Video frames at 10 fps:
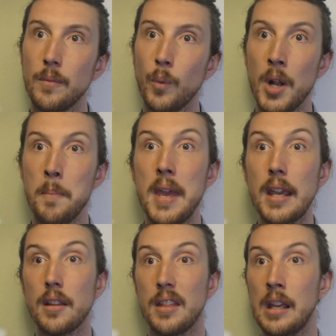when I
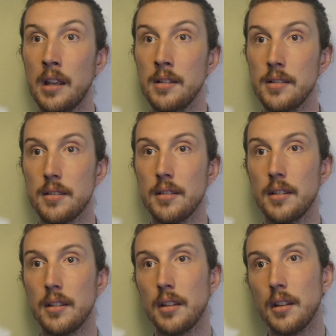make things.
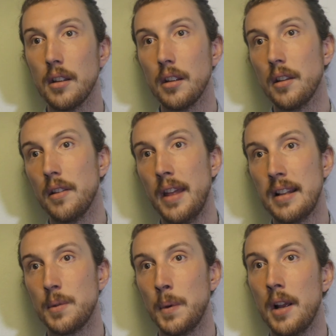Mm-hmm.
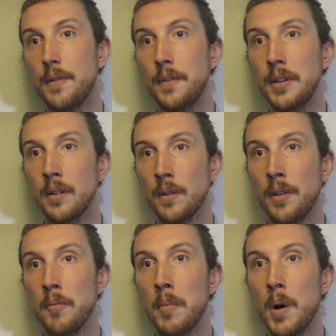That's when I feel
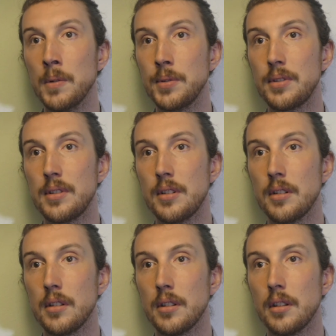the most
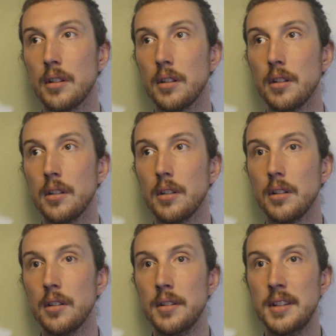
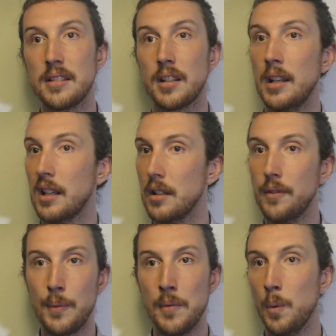
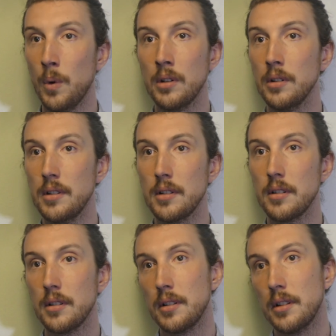disconnected from the world.
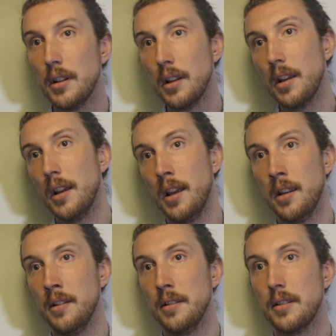Okay.
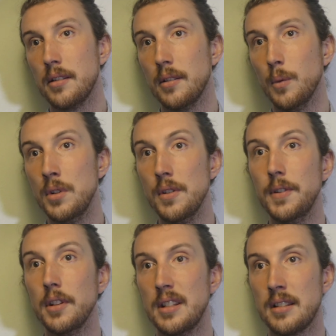And when you
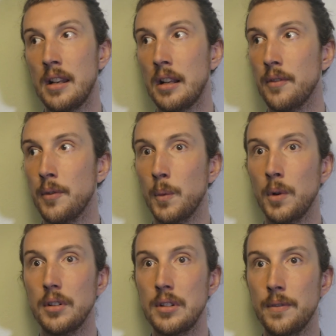feel disconnected from the
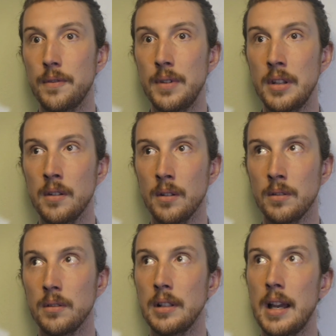world, you
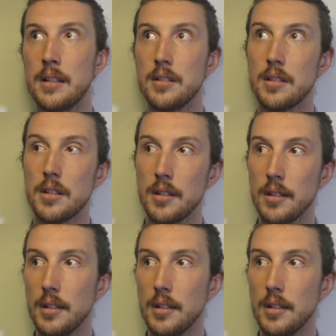feel less